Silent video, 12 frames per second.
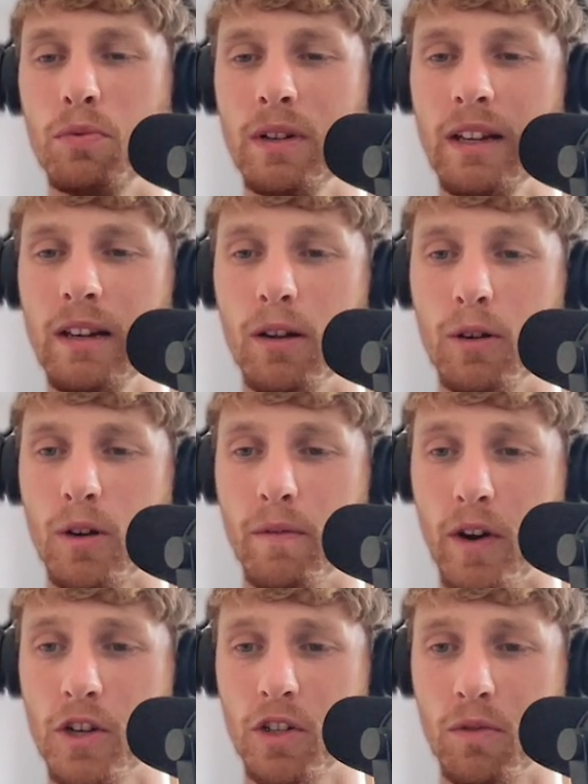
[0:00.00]
really low
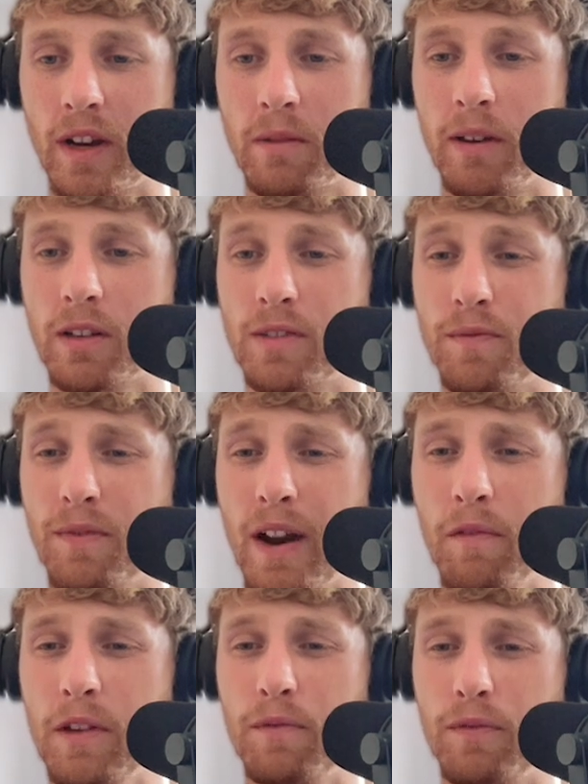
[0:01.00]
conversion rate because
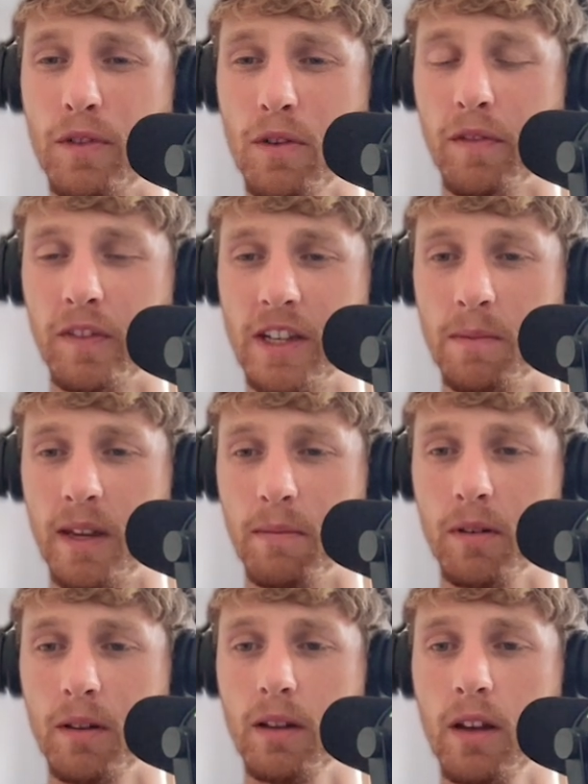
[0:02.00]
very few of these
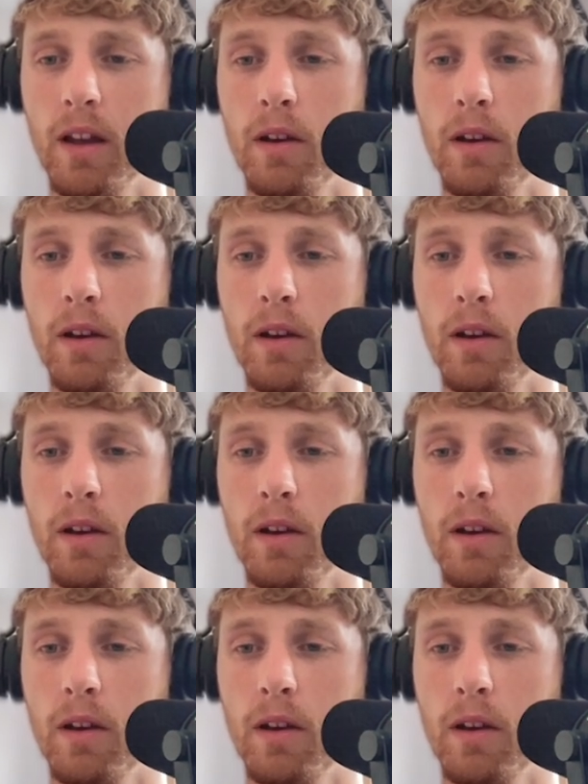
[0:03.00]
people